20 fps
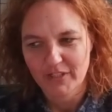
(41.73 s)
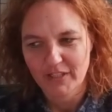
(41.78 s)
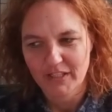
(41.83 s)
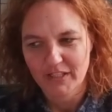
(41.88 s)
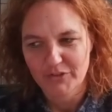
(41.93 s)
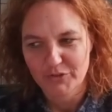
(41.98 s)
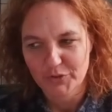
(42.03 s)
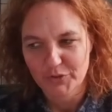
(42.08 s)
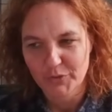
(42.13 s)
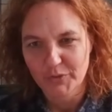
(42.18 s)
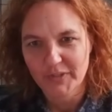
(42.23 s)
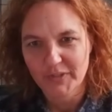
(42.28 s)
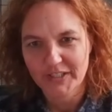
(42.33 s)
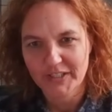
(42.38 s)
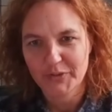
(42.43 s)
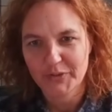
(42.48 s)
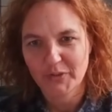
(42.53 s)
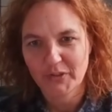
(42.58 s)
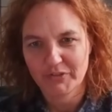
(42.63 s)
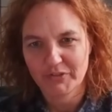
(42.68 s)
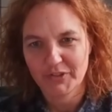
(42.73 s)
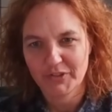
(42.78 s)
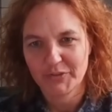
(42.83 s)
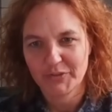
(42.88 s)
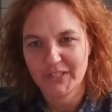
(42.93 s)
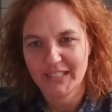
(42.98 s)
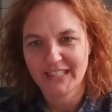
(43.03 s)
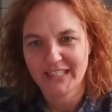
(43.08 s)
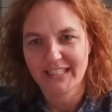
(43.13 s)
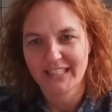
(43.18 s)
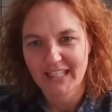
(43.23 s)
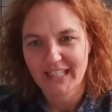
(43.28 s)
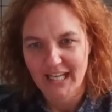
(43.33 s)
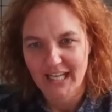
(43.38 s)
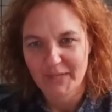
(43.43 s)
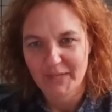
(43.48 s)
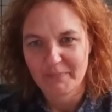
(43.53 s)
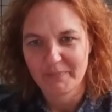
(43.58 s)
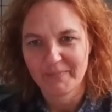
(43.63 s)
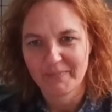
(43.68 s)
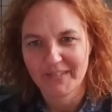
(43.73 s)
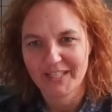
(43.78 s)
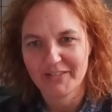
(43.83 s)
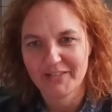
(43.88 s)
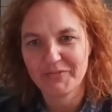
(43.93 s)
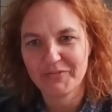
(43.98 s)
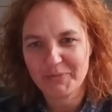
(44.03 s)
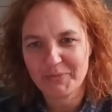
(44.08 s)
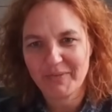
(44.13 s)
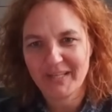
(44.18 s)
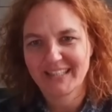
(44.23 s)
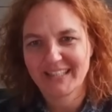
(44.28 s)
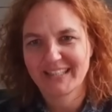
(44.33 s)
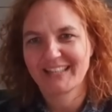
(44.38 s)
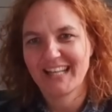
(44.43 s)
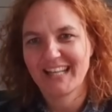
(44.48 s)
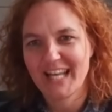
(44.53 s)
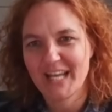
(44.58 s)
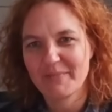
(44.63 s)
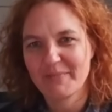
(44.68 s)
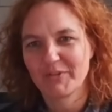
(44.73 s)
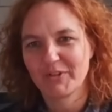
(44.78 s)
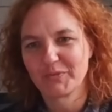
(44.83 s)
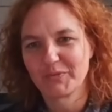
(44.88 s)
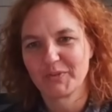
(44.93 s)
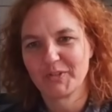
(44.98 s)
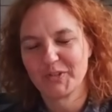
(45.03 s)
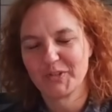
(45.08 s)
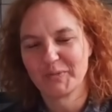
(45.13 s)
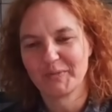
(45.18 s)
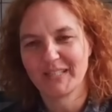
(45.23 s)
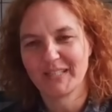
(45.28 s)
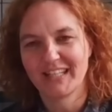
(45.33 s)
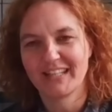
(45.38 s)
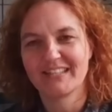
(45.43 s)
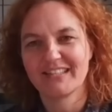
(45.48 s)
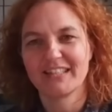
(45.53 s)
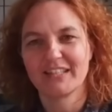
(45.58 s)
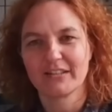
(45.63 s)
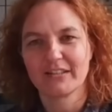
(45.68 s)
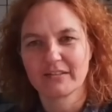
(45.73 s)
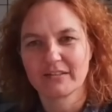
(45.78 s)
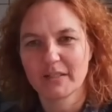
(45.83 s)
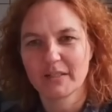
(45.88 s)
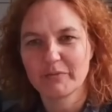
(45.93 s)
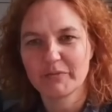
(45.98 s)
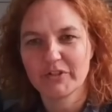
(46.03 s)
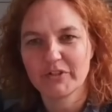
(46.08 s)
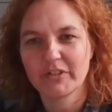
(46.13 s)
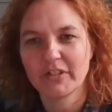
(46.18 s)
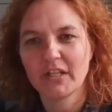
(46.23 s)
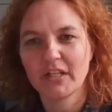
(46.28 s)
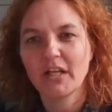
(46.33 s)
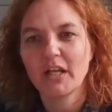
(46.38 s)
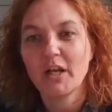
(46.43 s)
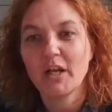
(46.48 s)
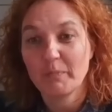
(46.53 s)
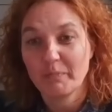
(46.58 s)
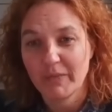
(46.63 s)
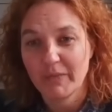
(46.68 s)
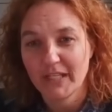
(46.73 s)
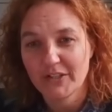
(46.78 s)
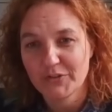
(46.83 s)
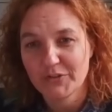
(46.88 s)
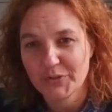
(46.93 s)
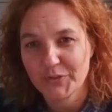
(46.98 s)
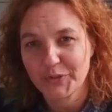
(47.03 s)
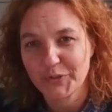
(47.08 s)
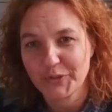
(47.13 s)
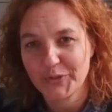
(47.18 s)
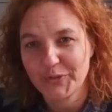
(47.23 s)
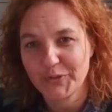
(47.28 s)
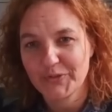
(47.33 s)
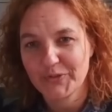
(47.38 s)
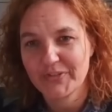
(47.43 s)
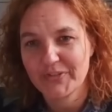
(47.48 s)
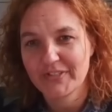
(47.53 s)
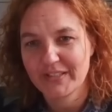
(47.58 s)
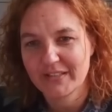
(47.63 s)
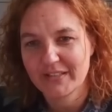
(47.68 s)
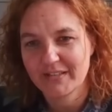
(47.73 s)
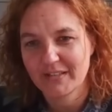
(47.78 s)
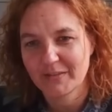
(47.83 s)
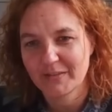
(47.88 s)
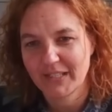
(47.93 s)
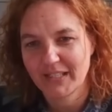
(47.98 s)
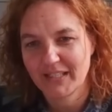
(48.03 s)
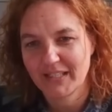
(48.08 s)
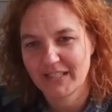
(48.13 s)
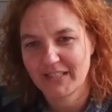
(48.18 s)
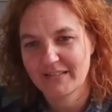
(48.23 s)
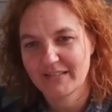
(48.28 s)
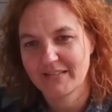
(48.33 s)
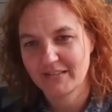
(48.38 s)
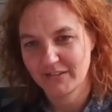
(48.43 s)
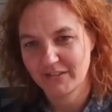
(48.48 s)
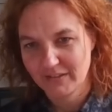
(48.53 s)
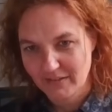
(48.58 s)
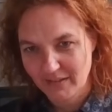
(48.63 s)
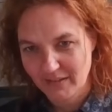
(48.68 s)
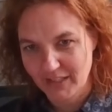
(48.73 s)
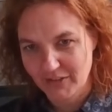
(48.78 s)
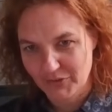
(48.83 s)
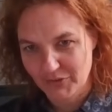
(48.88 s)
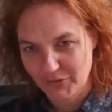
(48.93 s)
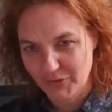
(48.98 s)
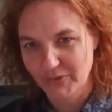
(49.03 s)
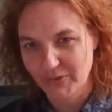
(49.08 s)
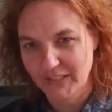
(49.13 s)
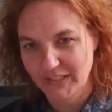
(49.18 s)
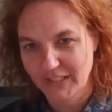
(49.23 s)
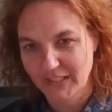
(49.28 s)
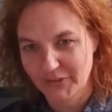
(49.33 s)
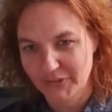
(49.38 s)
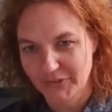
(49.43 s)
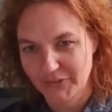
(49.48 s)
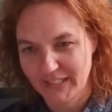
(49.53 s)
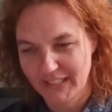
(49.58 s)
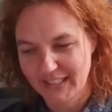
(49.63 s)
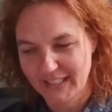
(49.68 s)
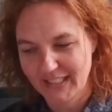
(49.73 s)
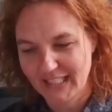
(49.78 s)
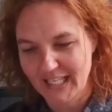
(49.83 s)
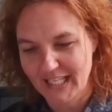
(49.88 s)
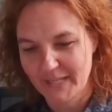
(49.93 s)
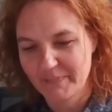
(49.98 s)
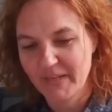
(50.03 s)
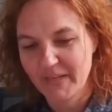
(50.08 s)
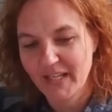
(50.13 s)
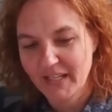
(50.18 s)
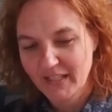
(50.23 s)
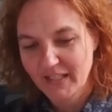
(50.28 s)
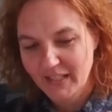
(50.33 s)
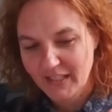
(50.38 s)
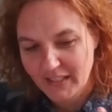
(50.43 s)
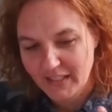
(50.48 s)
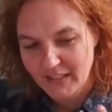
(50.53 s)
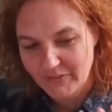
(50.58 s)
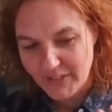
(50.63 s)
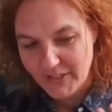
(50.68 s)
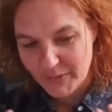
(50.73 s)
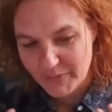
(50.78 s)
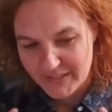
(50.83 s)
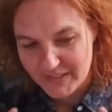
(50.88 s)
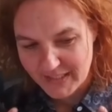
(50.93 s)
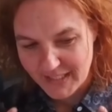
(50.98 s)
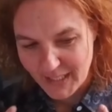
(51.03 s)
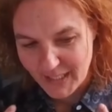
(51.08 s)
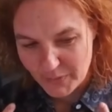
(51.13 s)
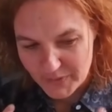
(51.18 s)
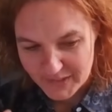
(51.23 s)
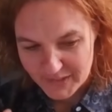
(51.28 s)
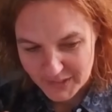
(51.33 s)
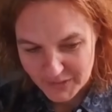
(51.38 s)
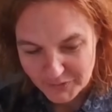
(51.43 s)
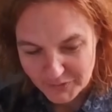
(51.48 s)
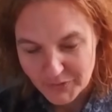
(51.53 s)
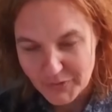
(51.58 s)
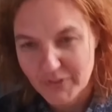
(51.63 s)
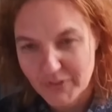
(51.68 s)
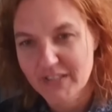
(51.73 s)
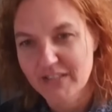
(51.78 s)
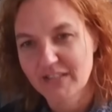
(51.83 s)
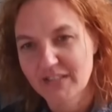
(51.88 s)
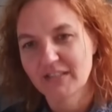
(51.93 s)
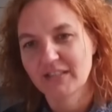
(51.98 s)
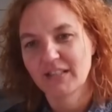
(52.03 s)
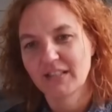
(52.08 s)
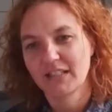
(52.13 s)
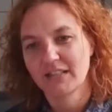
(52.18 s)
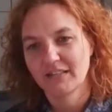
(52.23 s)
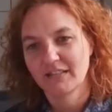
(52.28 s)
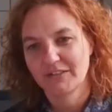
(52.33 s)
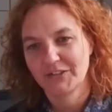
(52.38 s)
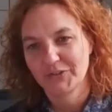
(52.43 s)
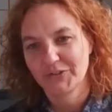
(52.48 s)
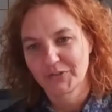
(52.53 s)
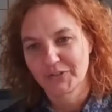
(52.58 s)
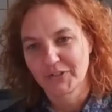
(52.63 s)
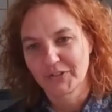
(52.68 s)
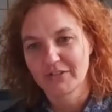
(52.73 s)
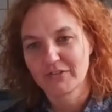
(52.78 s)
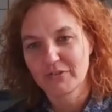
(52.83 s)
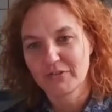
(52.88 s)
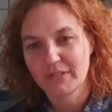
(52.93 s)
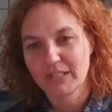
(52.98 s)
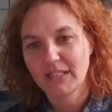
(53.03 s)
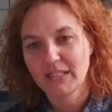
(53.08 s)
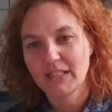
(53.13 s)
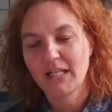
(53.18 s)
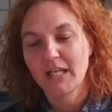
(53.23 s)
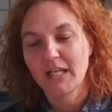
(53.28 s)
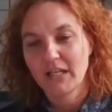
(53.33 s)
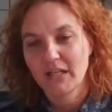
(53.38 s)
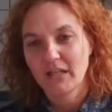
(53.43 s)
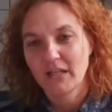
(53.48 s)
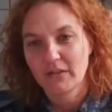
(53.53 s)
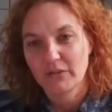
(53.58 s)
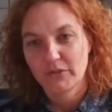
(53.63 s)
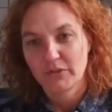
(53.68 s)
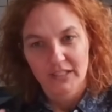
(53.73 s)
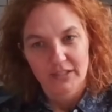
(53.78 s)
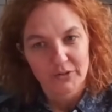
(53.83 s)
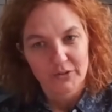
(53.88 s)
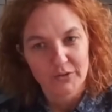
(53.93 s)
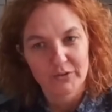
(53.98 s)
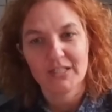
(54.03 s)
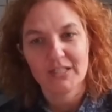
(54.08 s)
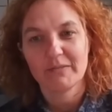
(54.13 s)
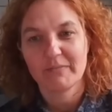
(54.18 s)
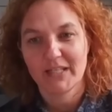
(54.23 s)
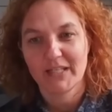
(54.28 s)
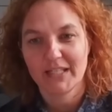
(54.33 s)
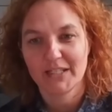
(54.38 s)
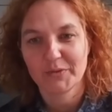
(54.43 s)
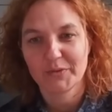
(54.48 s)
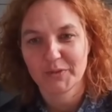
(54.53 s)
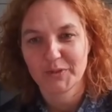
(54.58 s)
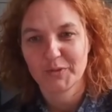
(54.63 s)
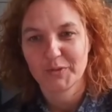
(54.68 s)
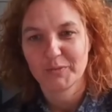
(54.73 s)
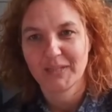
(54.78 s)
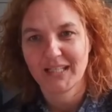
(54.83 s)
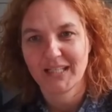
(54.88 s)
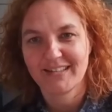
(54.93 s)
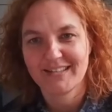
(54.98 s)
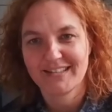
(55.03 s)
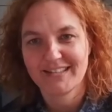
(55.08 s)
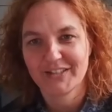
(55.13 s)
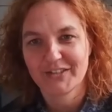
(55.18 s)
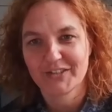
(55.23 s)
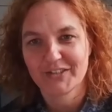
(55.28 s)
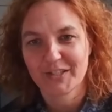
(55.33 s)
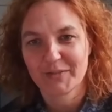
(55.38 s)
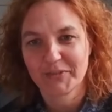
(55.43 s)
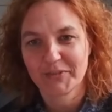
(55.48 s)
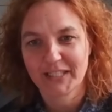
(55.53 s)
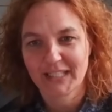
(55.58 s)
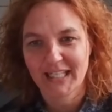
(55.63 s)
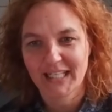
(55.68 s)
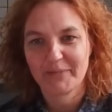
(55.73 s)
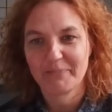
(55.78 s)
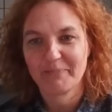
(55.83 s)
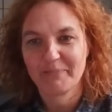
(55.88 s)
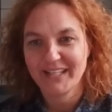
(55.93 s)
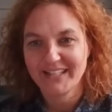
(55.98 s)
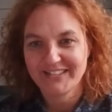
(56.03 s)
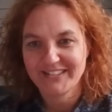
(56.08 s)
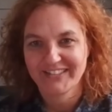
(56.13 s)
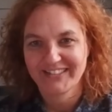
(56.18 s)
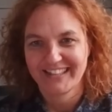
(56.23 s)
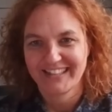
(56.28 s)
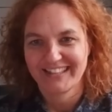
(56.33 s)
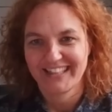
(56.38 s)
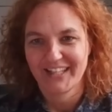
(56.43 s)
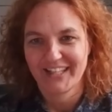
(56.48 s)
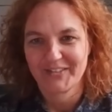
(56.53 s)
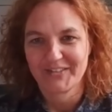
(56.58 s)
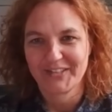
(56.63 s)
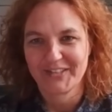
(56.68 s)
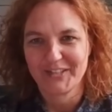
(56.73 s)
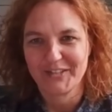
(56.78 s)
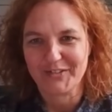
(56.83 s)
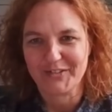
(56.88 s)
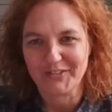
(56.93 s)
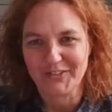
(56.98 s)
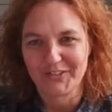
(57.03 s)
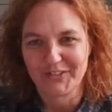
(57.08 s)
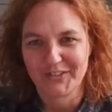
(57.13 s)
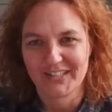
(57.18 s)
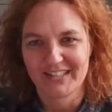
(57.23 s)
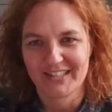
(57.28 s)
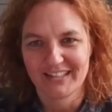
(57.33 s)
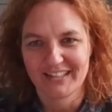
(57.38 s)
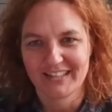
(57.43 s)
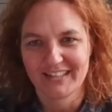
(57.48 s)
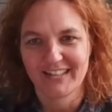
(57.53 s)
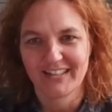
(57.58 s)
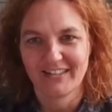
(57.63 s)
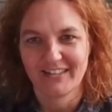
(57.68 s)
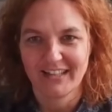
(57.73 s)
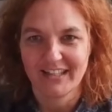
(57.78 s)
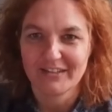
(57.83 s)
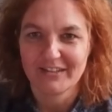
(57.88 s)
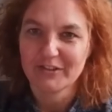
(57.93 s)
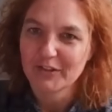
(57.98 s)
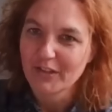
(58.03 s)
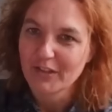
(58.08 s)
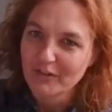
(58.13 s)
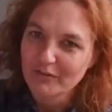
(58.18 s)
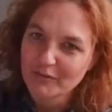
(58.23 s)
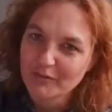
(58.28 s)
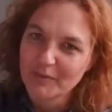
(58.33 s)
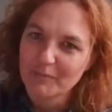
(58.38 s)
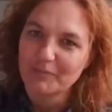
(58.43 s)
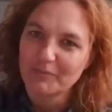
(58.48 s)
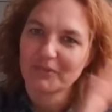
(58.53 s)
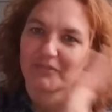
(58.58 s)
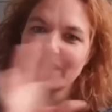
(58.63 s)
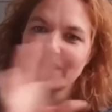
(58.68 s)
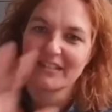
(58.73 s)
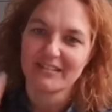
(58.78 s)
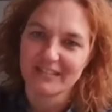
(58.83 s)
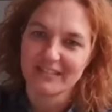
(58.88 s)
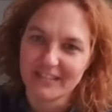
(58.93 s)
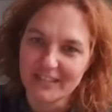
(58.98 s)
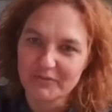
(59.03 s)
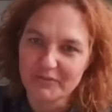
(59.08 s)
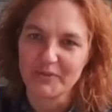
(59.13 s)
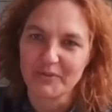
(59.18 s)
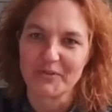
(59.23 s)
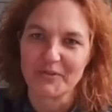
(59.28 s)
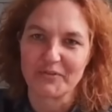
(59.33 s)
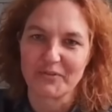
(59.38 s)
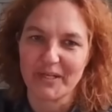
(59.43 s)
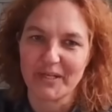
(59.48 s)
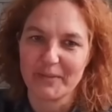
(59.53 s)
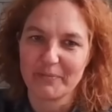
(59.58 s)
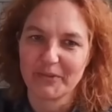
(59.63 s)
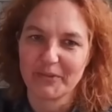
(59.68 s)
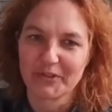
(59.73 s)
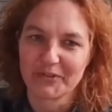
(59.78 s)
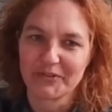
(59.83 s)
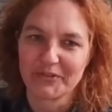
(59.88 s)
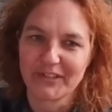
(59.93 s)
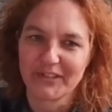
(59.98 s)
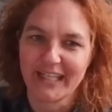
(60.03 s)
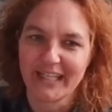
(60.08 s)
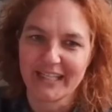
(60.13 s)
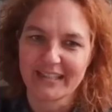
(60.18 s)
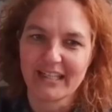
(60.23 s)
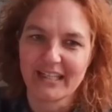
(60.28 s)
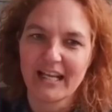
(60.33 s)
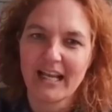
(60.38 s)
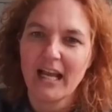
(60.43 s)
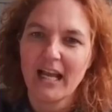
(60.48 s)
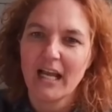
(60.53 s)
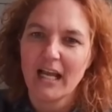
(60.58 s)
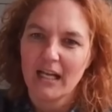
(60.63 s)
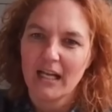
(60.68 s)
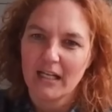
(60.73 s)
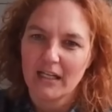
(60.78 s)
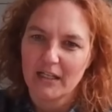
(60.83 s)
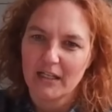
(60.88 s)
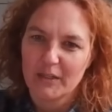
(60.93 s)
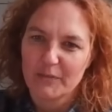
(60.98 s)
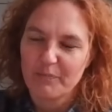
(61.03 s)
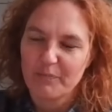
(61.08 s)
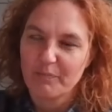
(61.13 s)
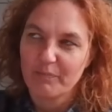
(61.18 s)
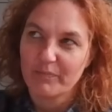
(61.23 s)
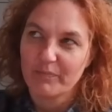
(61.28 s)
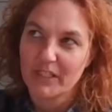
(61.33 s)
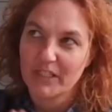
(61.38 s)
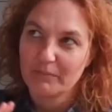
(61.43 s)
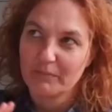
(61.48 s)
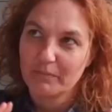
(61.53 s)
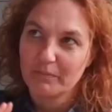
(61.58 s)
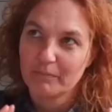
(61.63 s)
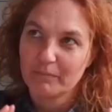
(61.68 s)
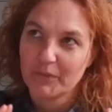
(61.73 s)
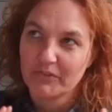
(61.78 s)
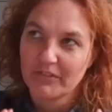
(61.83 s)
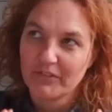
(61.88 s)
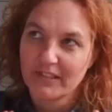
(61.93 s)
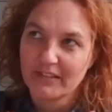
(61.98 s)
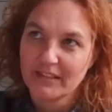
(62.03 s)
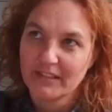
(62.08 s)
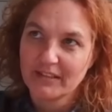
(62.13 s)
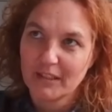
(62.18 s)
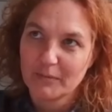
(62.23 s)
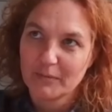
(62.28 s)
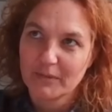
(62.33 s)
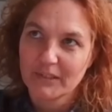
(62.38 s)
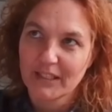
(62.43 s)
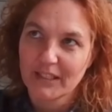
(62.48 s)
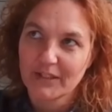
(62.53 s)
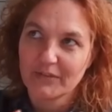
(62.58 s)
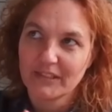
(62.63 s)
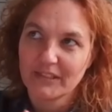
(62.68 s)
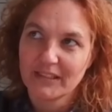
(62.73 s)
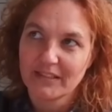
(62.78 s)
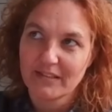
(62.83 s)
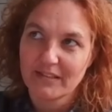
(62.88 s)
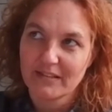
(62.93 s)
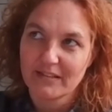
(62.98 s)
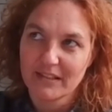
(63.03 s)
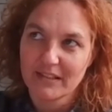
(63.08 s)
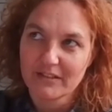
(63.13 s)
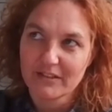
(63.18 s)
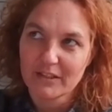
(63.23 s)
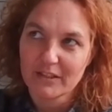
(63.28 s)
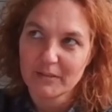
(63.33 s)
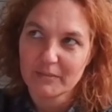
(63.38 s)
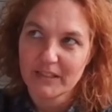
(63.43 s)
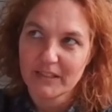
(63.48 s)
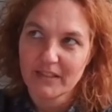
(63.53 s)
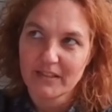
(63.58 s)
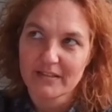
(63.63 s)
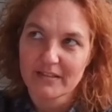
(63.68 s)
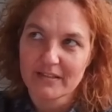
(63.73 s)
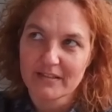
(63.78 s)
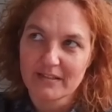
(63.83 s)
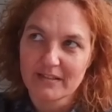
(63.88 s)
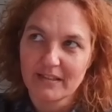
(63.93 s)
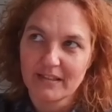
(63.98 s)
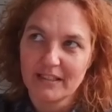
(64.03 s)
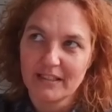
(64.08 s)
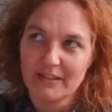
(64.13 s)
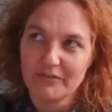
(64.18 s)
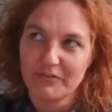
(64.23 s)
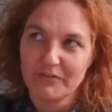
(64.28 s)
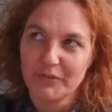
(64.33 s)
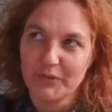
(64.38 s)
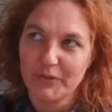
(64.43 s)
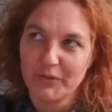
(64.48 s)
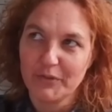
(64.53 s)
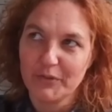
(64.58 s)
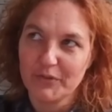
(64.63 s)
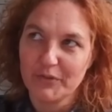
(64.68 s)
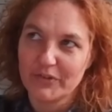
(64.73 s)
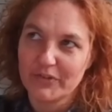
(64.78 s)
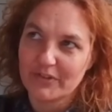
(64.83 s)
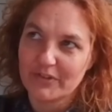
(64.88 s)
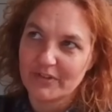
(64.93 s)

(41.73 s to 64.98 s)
ensuring you of a unique claim. If you make a claim on renewable energy consumption, make sure you use the system that is ensuring that unique claim. If there is a guarantee of origin in your country, you can only make a renewable energy consumption claim based on that guarantee of origin, unless your government provides a different framework for that. The preventing double counting is essential because if you